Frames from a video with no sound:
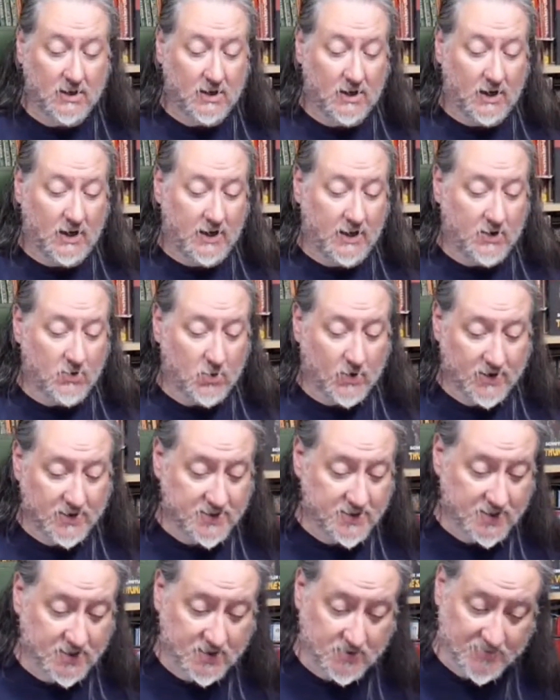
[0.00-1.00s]
any
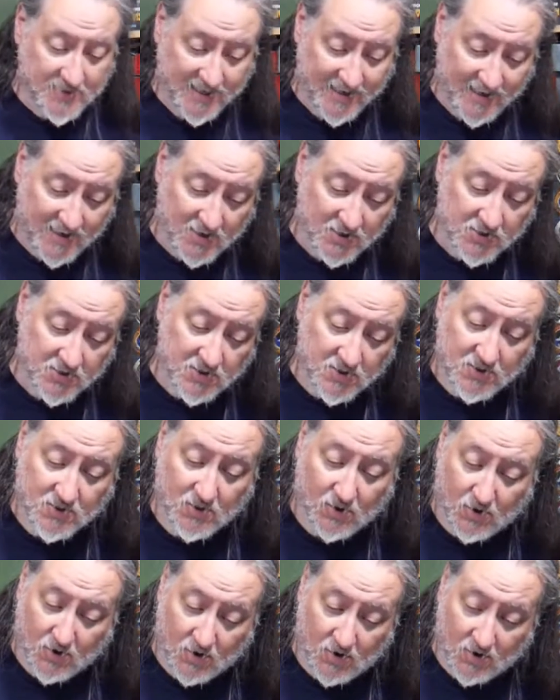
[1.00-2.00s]
criticisms, any
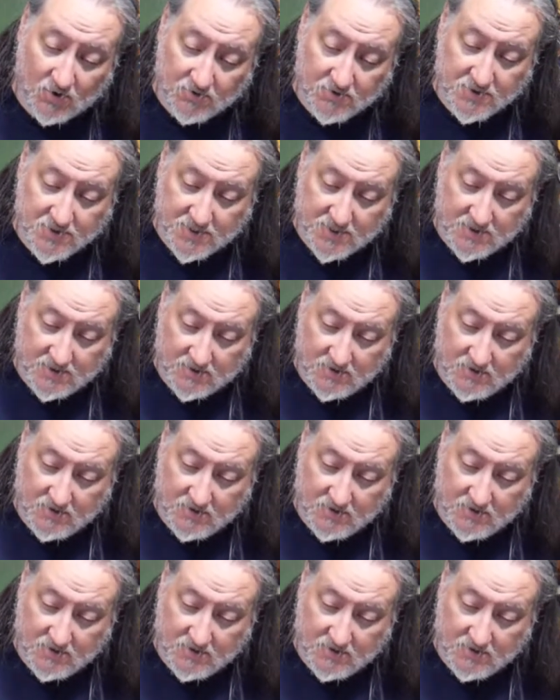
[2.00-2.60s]
concerns?